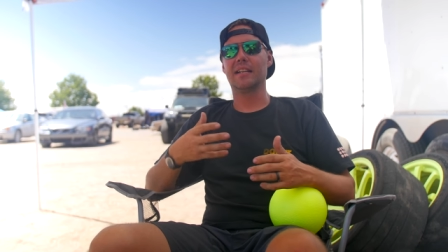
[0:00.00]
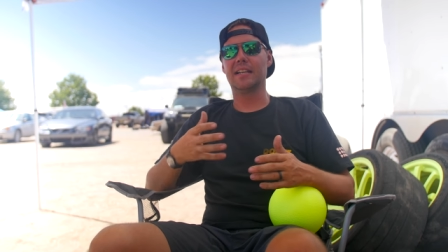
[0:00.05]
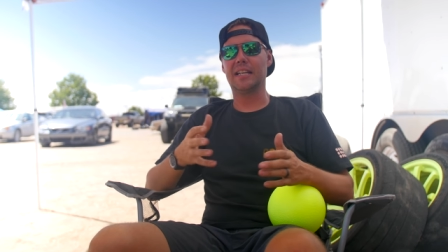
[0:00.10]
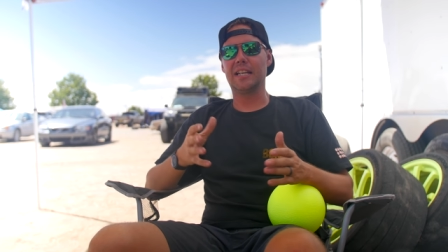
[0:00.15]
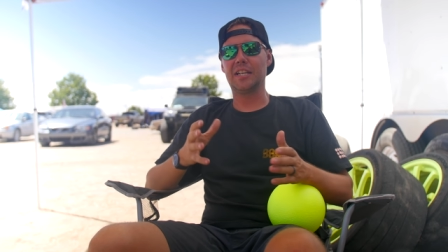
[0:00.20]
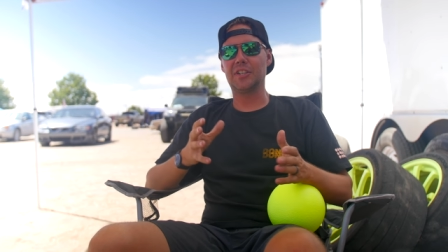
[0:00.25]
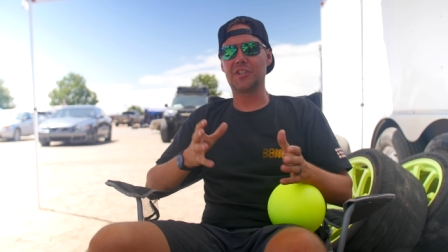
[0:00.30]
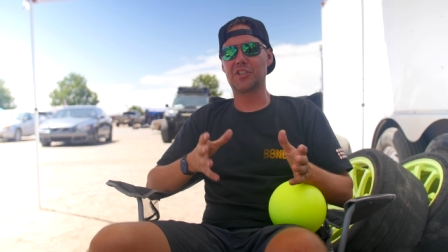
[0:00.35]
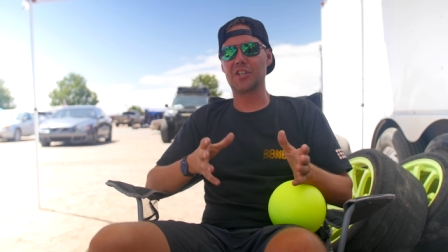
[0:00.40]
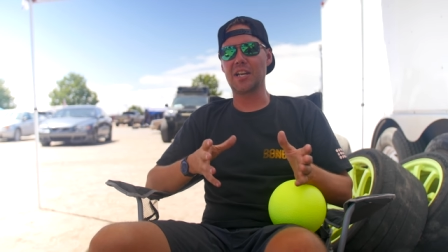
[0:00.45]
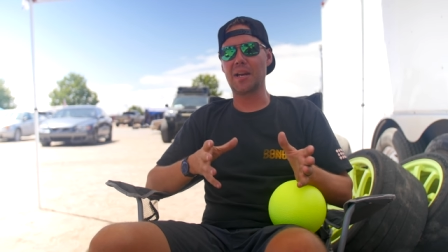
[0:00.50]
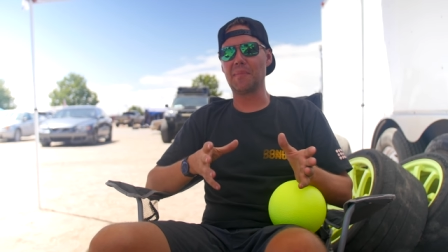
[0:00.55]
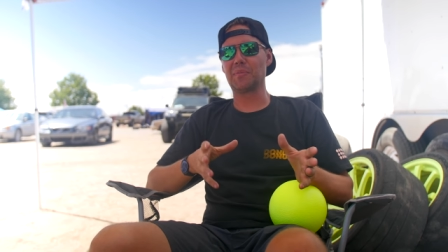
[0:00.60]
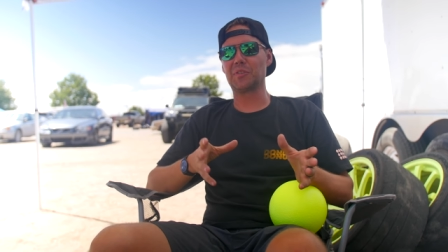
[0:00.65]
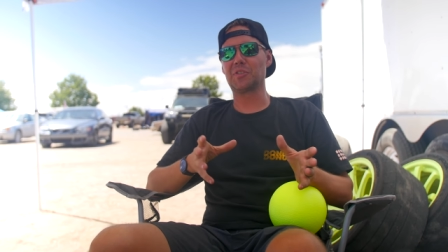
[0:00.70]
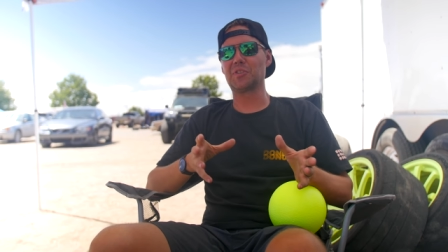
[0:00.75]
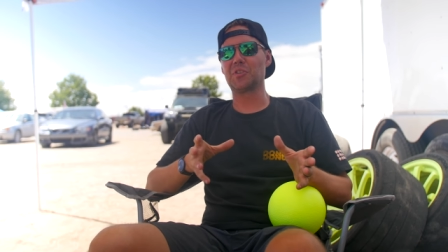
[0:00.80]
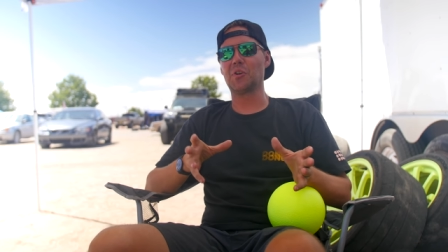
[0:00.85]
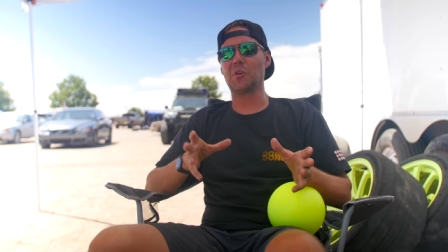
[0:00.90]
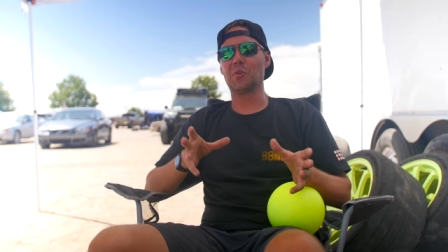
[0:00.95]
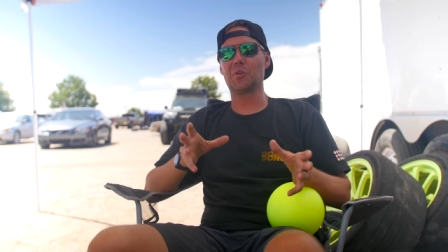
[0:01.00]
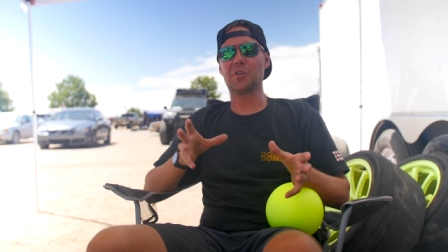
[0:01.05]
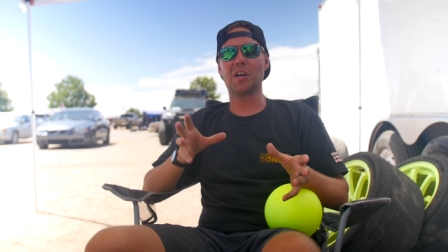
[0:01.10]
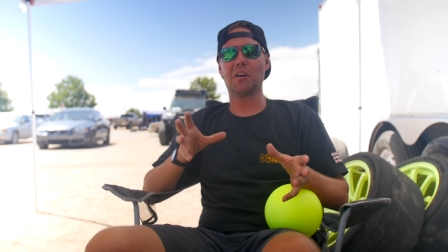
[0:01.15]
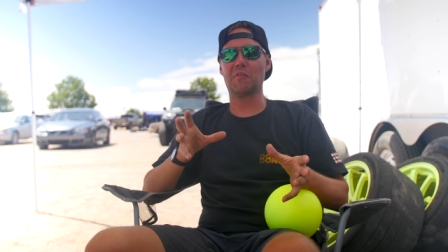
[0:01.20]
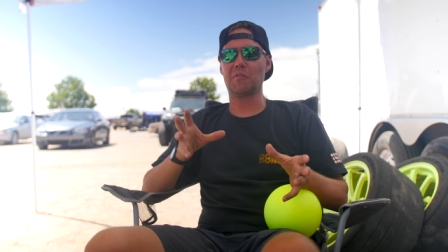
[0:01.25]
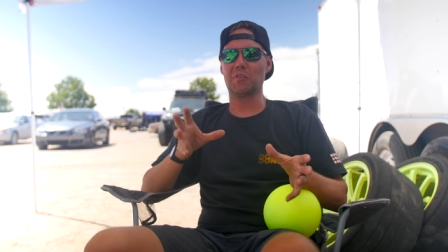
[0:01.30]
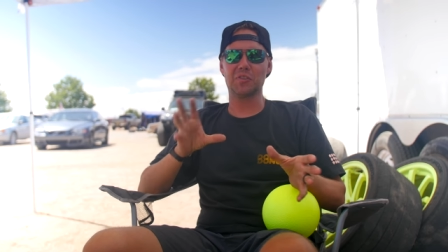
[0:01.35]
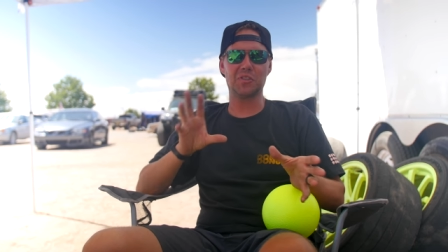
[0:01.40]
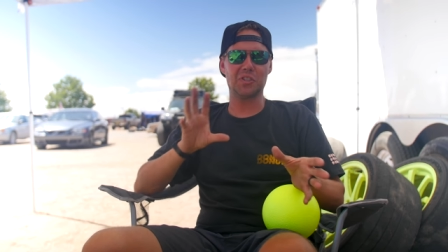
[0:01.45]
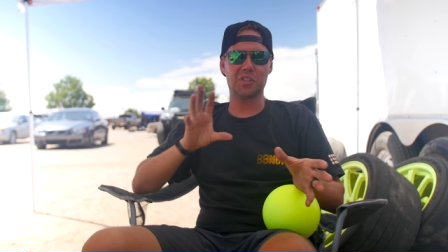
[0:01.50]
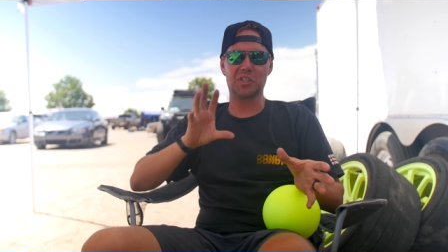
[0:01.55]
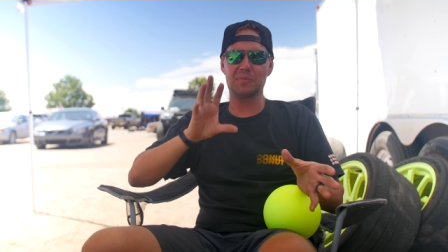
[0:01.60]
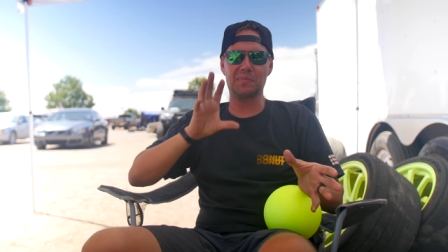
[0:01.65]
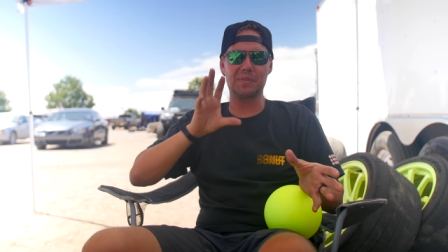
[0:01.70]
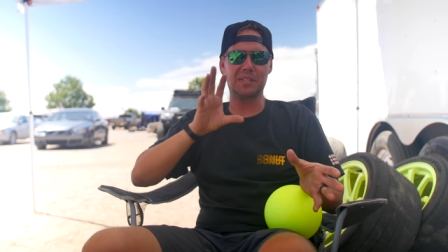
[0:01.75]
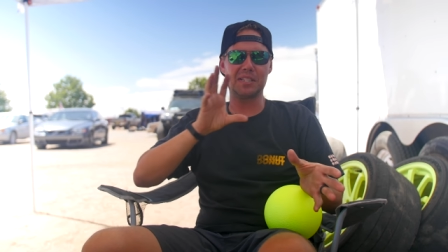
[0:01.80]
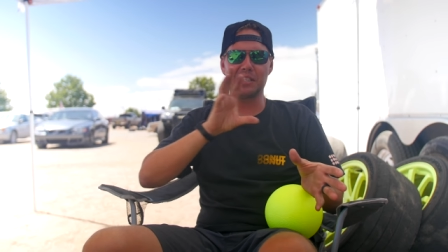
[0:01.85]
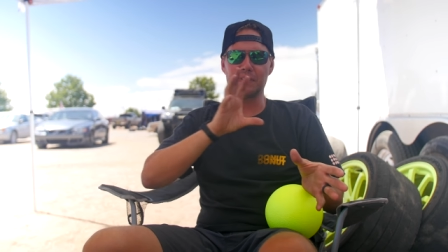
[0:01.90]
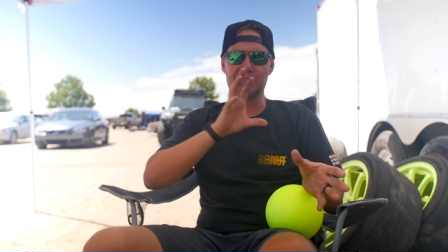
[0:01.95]
Each episode covers a
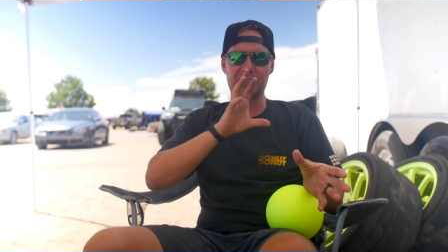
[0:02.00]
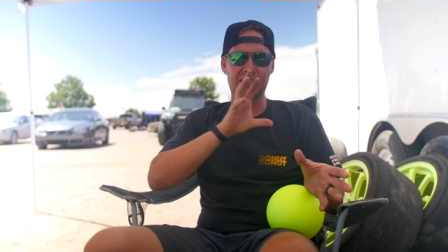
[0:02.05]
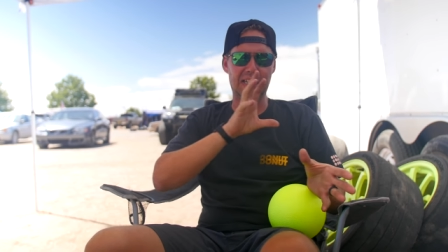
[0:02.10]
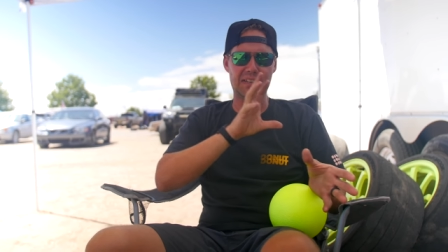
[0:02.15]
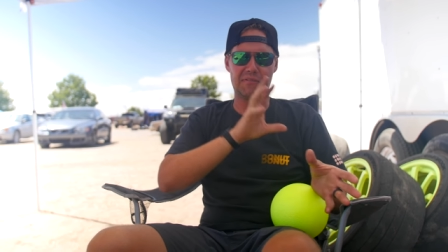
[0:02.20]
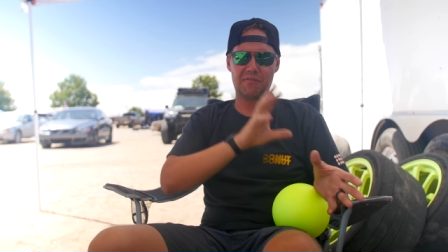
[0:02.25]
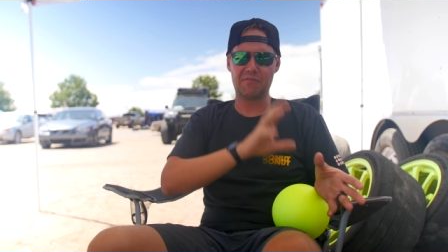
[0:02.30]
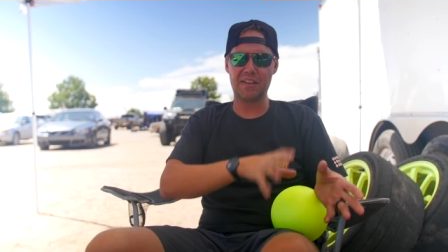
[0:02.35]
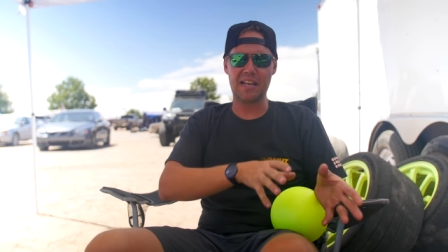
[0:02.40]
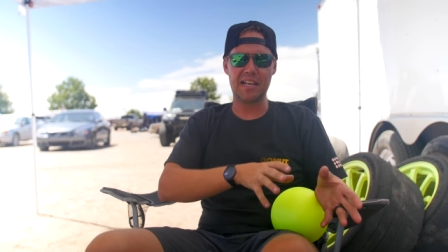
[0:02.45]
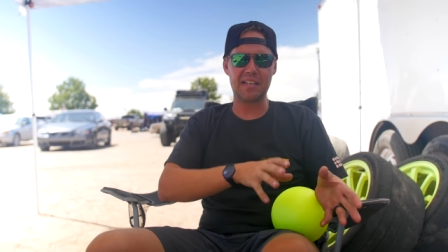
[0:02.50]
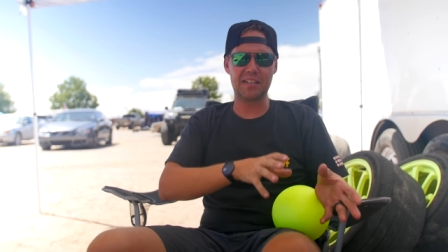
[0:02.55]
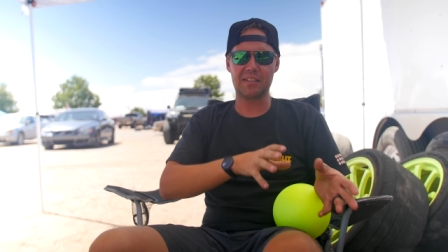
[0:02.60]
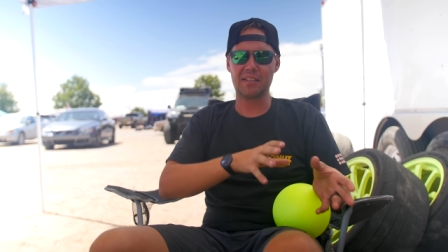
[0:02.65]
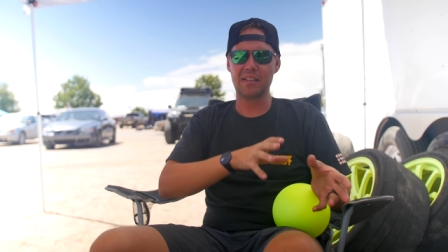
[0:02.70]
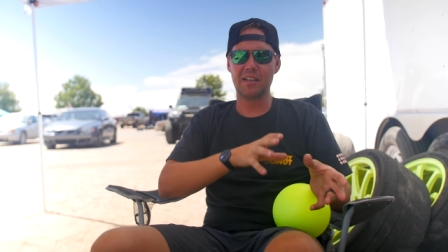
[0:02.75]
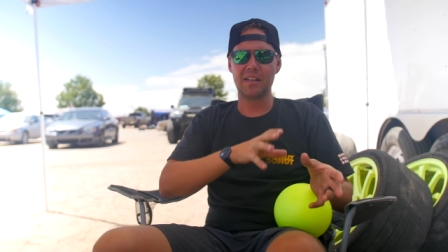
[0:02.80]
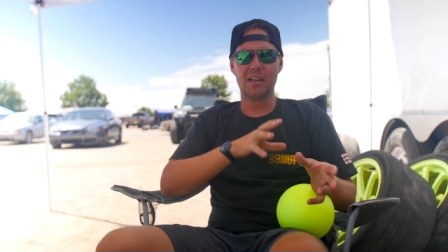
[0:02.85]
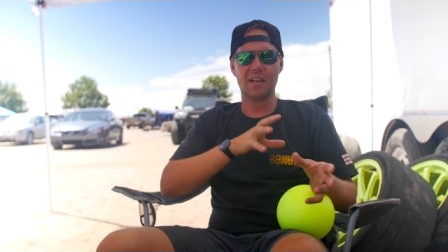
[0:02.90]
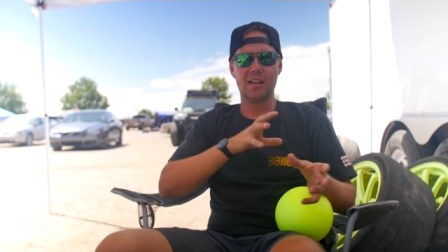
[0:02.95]
specific event,